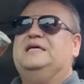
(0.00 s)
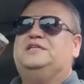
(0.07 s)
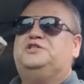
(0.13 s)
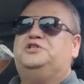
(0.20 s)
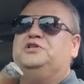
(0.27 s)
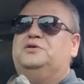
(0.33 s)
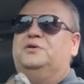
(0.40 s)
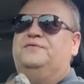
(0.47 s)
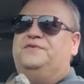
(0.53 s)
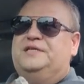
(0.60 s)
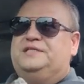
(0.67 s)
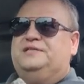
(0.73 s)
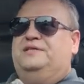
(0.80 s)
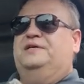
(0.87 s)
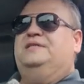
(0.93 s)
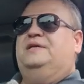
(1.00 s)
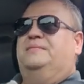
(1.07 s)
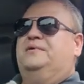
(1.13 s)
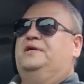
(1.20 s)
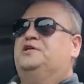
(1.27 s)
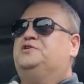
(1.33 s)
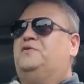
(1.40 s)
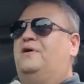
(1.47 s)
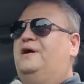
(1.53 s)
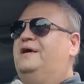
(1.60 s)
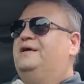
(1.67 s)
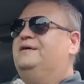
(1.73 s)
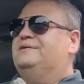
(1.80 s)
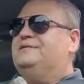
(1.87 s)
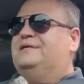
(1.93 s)
two of each thing that I'm gonna
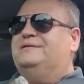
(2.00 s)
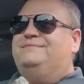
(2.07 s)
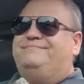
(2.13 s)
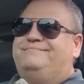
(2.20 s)
try because I